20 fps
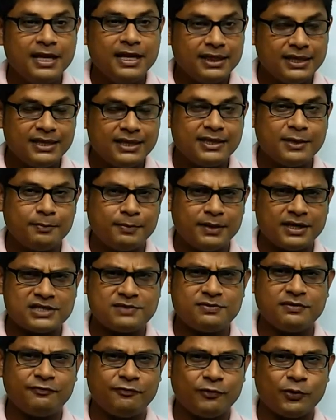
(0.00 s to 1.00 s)
then they must
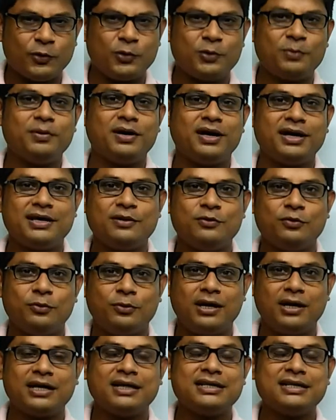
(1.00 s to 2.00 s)
be followed by
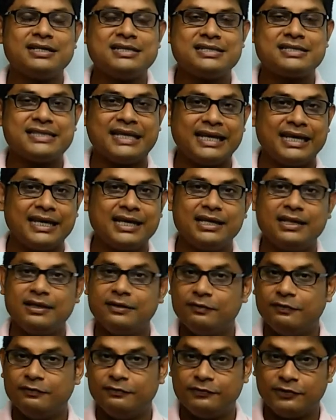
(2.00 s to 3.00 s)
one single
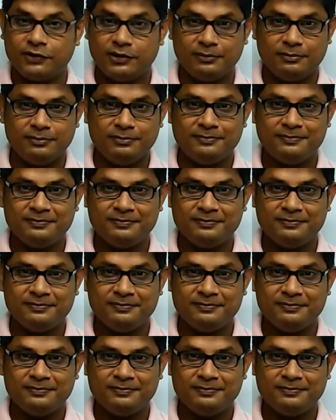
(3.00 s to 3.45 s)
verb.